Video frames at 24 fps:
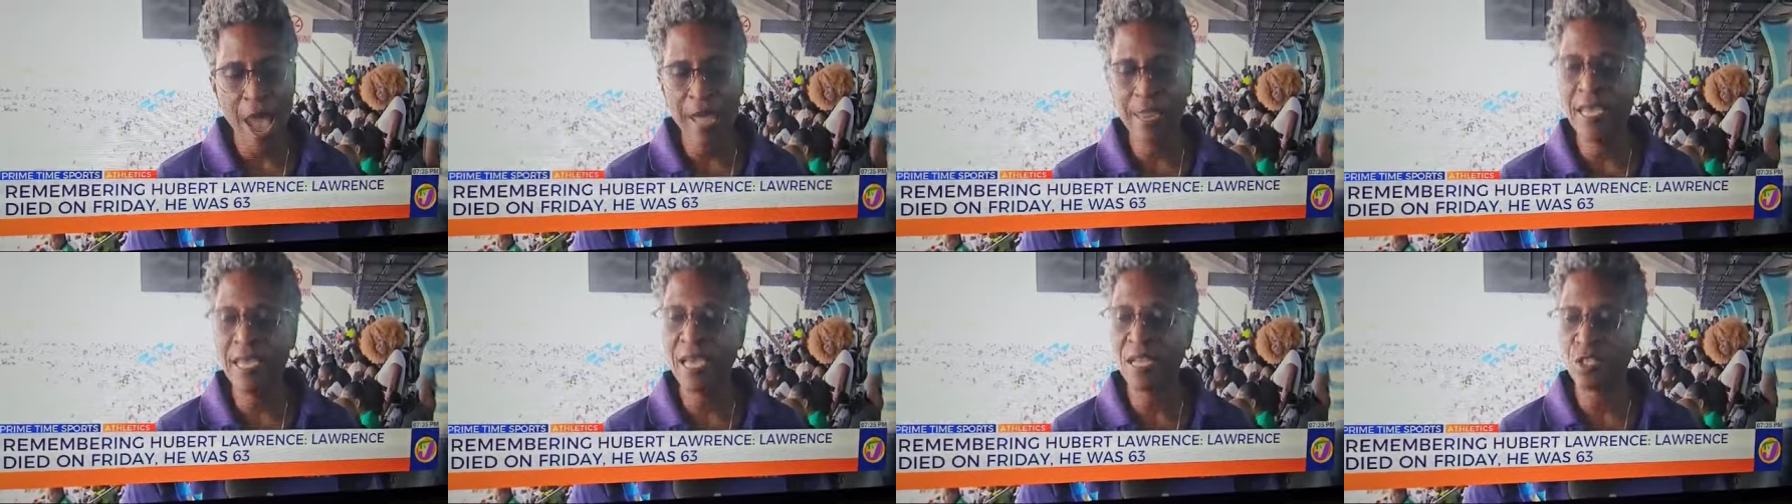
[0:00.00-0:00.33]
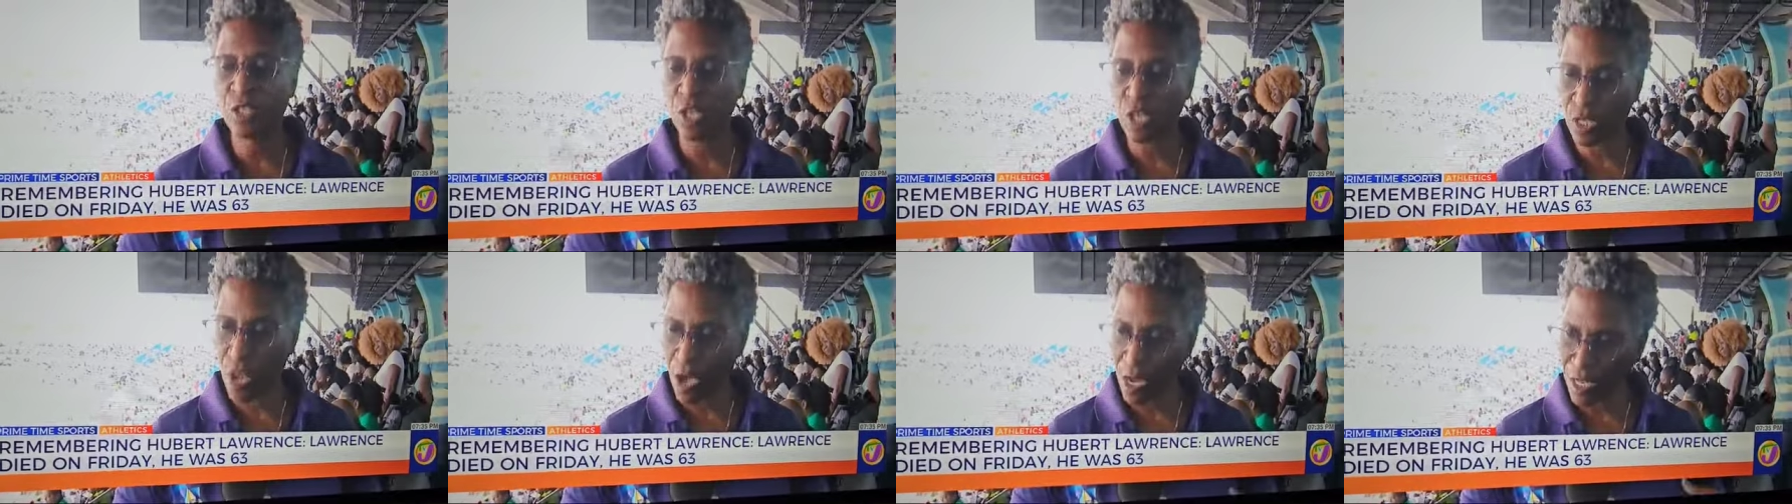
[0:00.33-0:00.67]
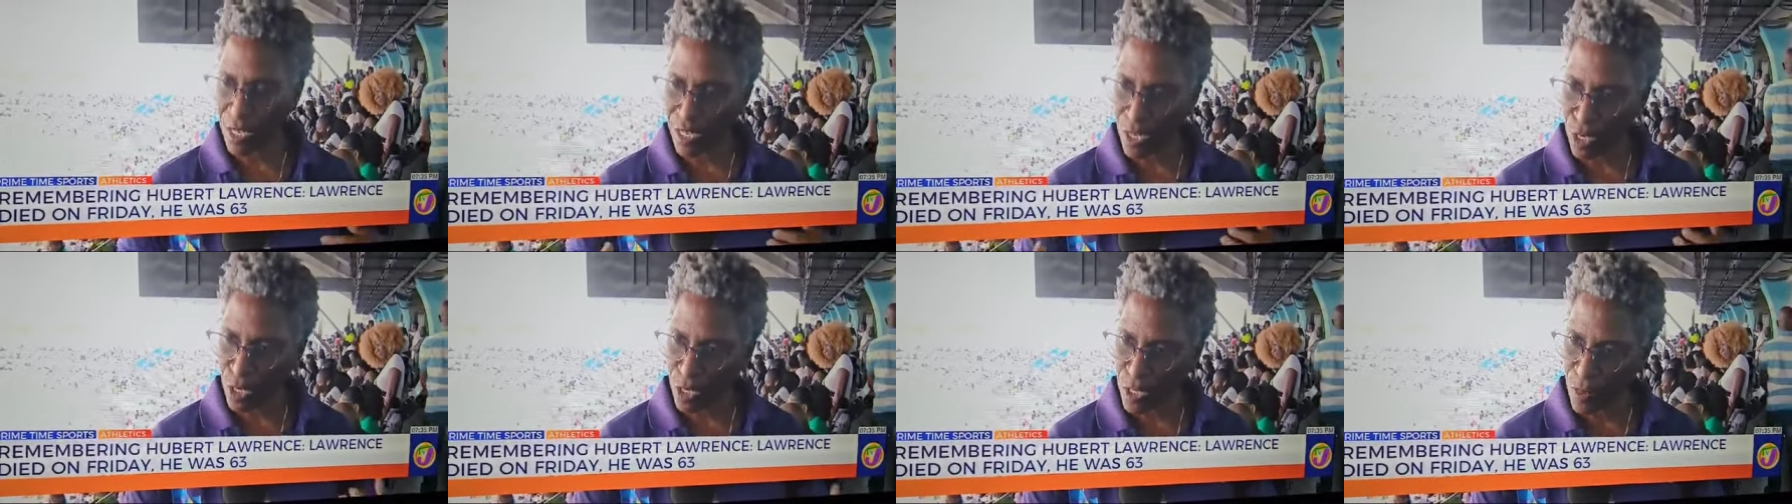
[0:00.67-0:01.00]
And he has just
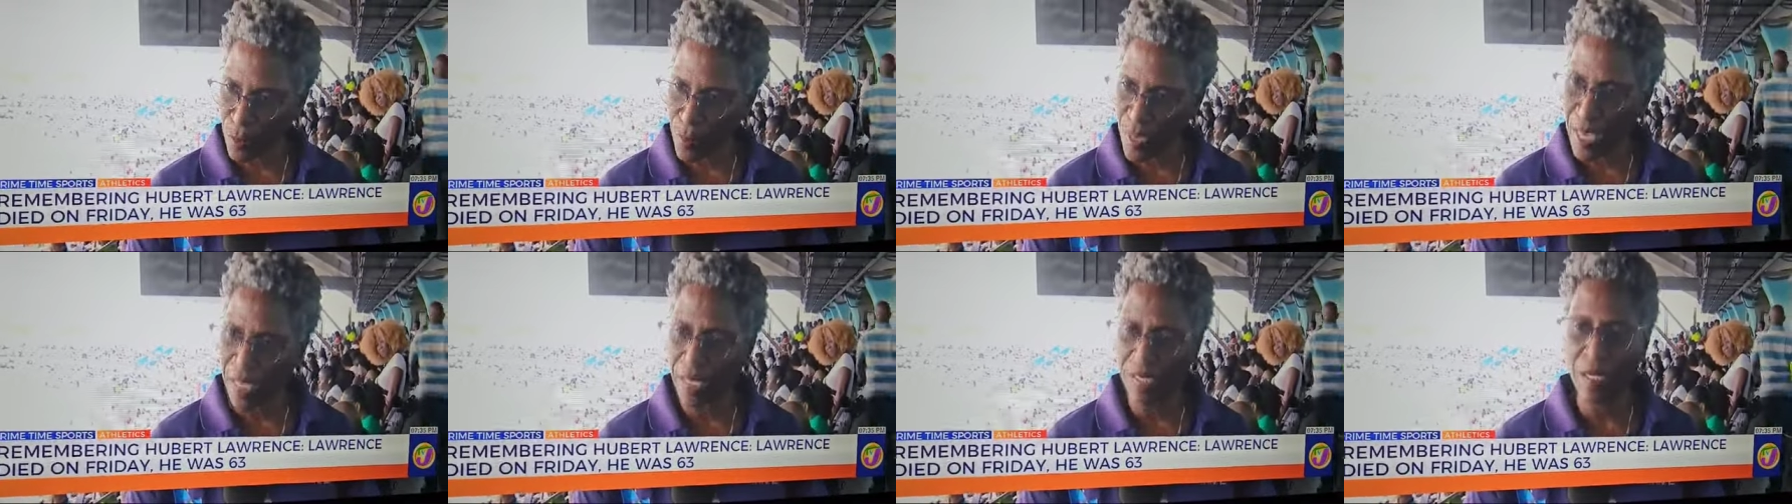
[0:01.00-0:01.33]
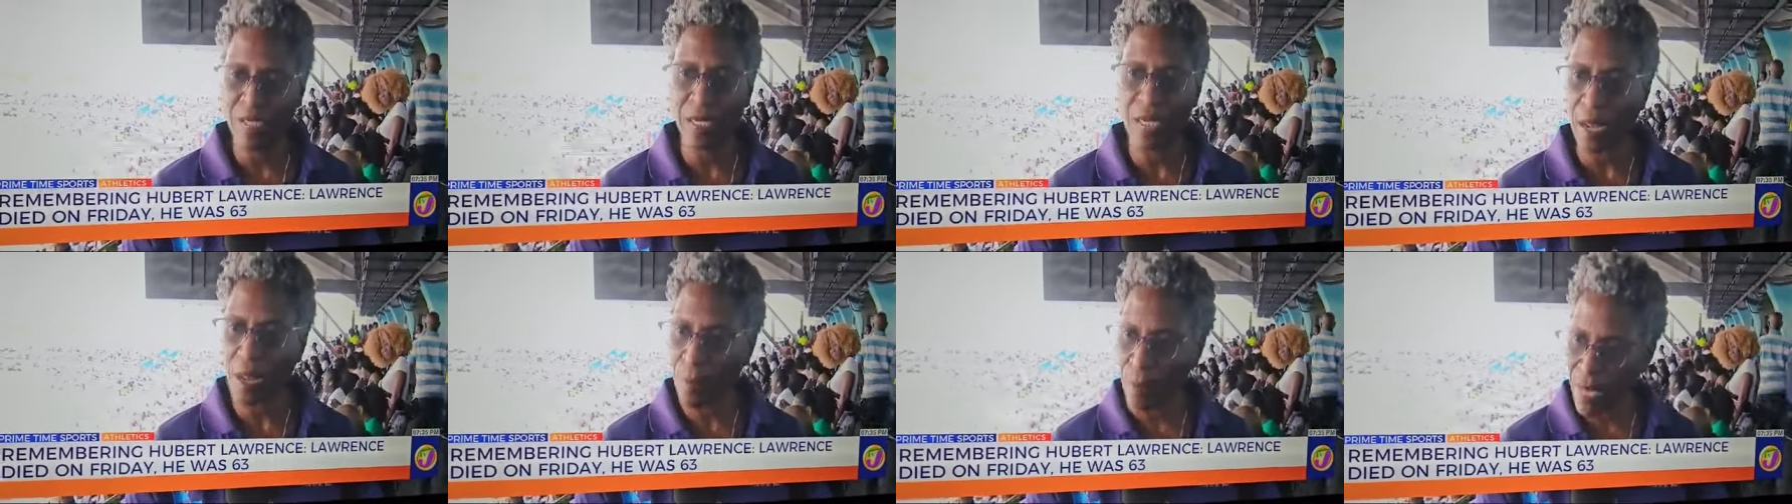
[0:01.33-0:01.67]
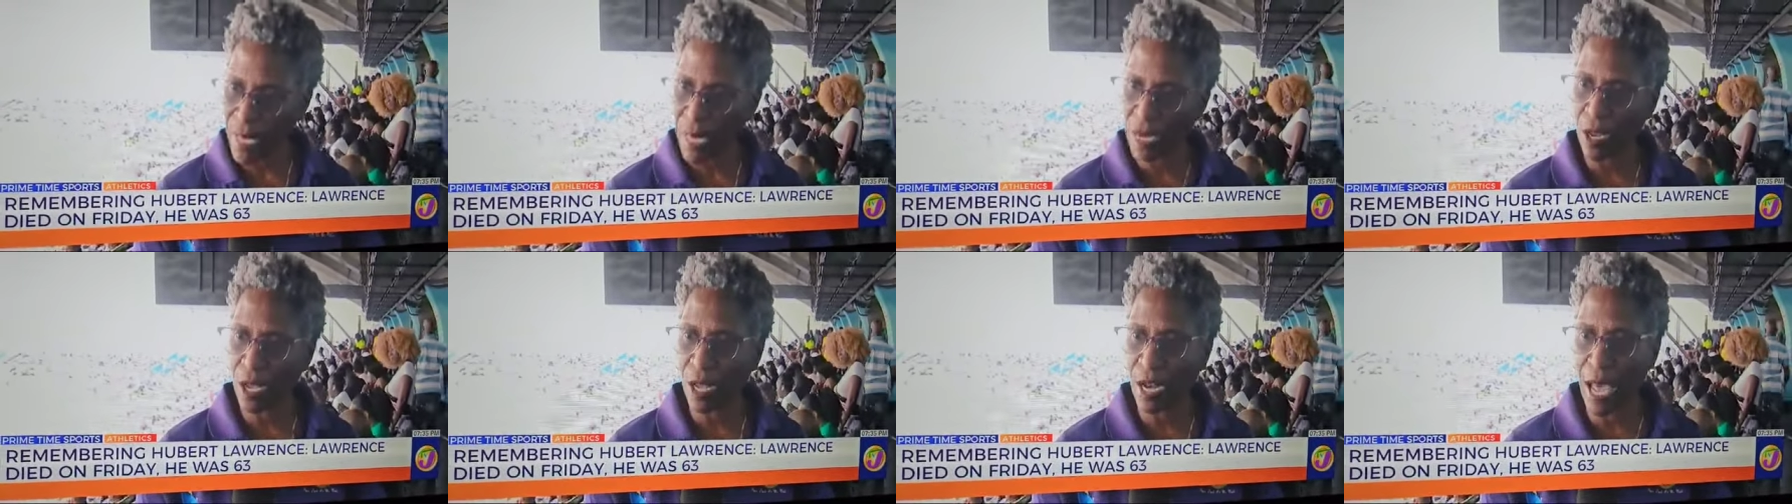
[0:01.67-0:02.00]
continued to build and
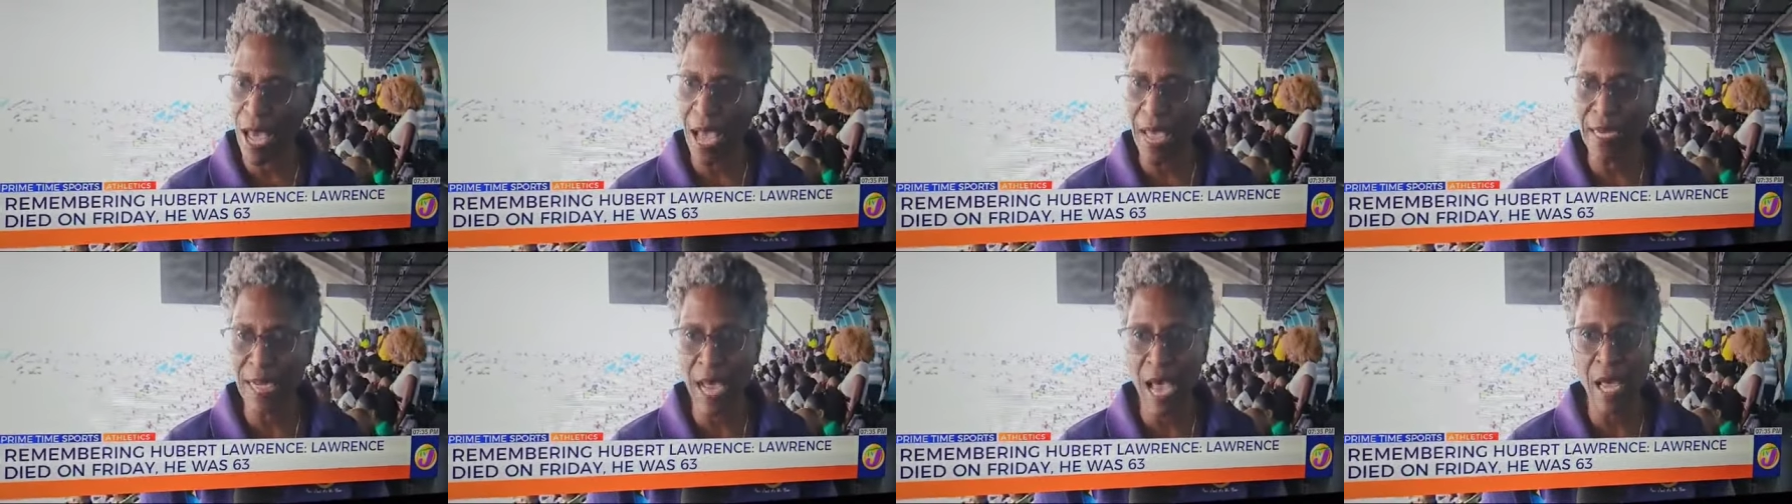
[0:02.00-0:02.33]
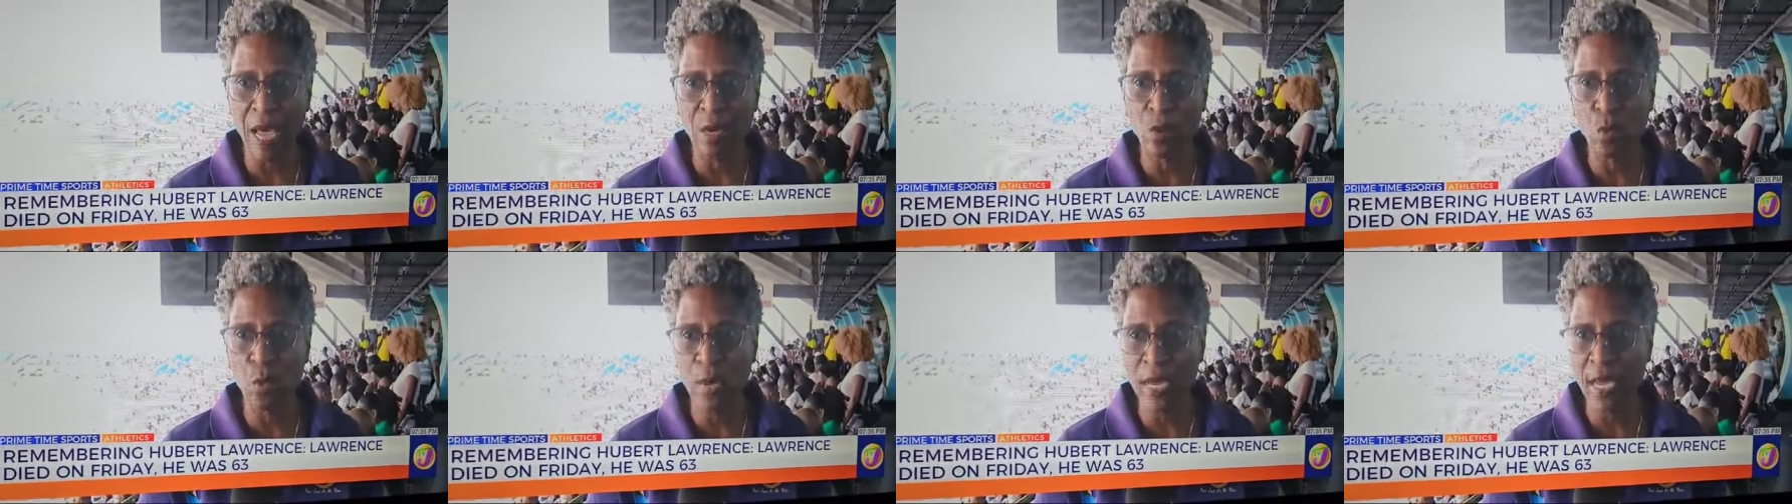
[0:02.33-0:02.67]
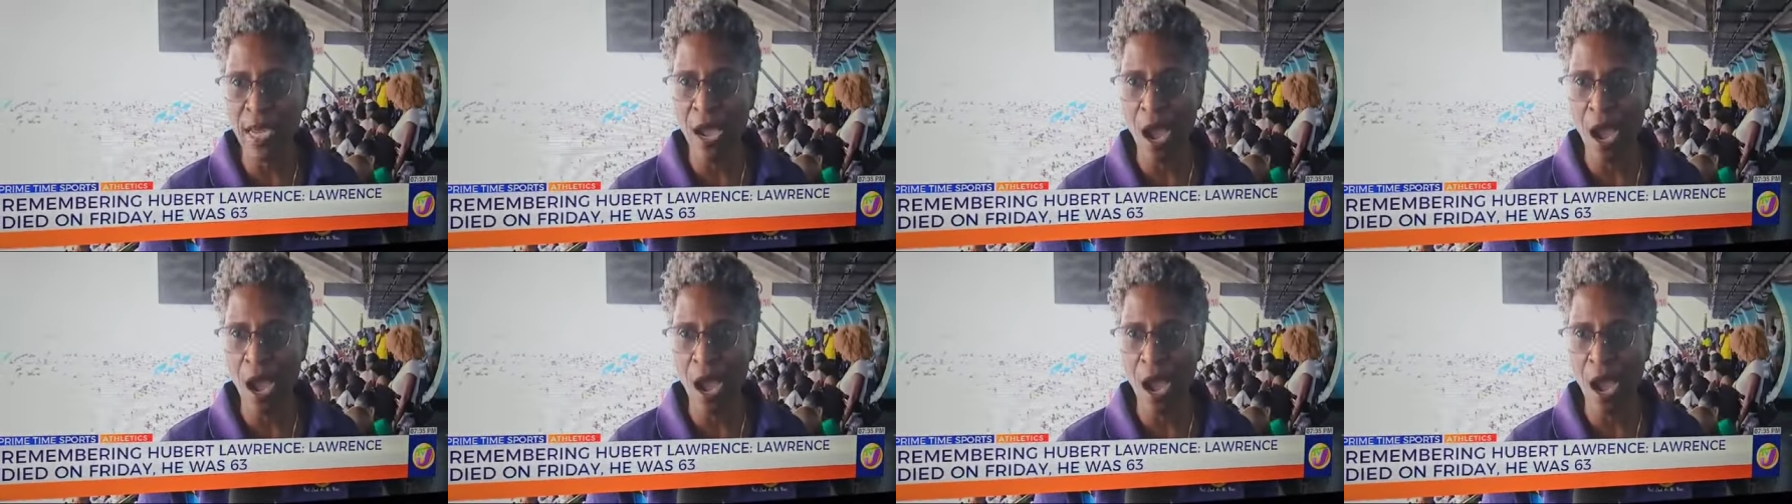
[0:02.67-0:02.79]
build on that. And mm-hmm.